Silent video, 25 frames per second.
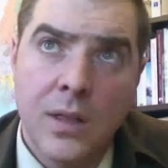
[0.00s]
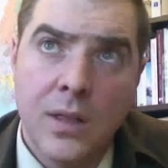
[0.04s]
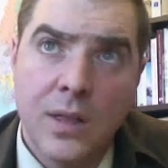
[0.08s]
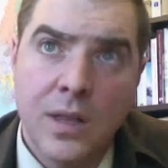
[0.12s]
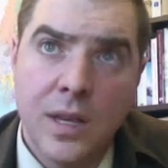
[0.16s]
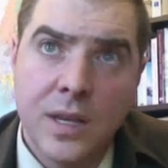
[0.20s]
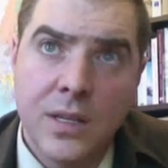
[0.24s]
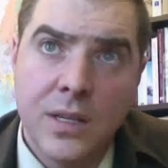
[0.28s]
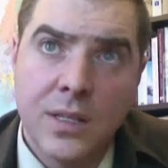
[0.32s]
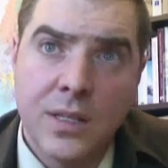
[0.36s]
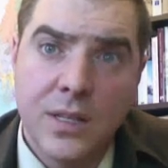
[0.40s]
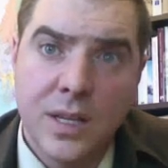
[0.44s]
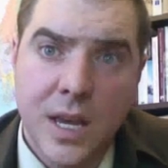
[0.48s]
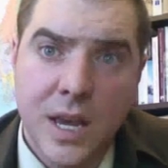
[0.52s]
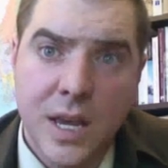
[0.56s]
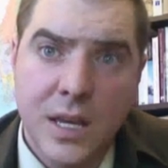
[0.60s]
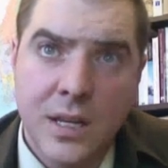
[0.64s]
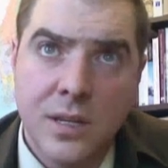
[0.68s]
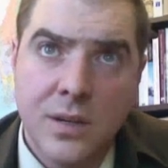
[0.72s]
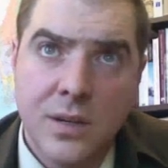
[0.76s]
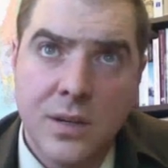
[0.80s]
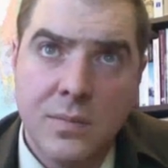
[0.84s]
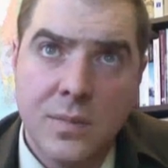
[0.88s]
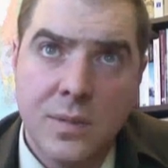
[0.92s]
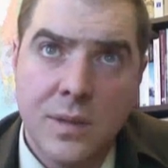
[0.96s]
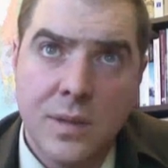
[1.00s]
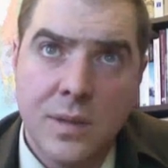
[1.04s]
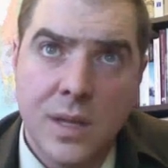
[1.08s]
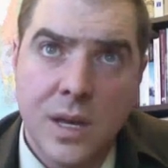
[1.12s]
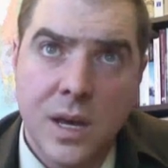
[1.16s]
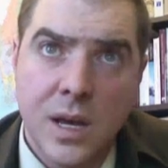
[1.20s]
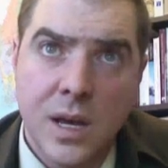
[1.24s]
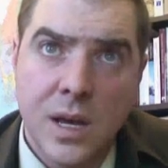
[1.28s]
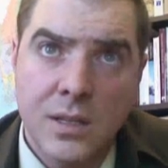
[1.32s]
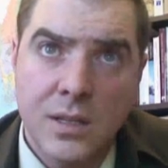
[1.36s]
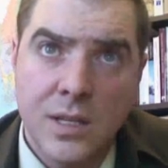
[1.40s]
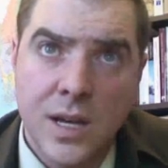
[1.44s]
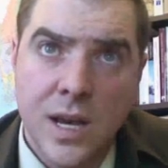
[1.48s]
This kingdom,
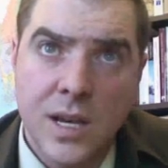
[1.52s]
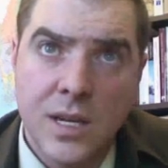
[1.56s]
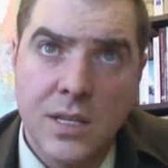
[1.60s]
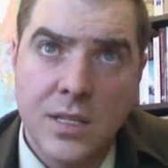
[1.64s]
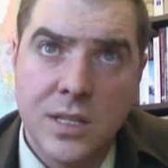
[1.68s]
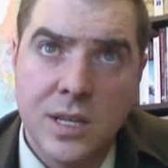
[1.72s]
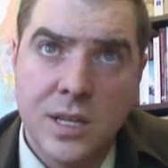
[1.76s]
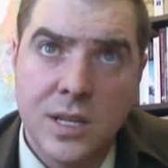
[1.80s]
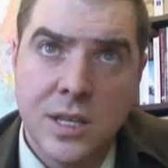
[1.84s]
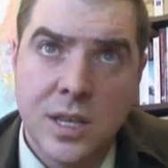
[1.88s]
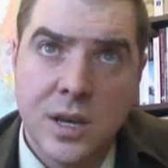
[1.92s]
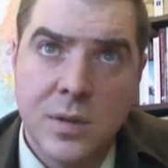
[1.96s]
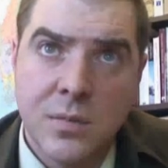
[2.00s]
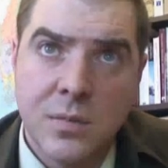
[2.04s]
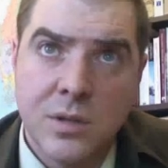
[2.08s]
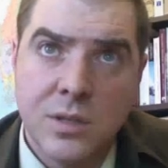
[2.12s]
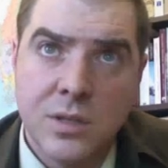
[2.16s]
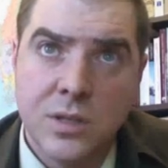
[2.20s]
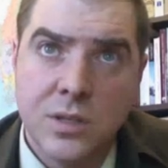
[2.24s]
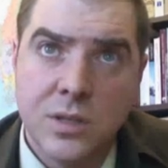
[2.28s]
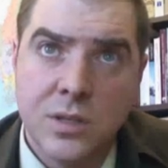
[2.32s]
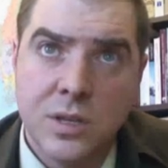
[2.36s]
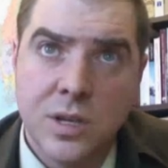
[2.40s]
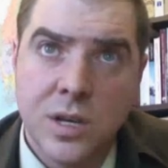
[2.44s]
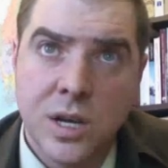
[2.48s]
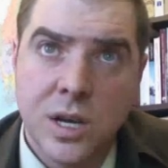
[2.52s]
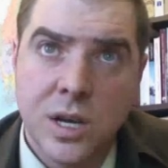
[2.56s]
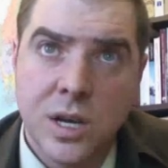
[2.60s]
the dynasty that was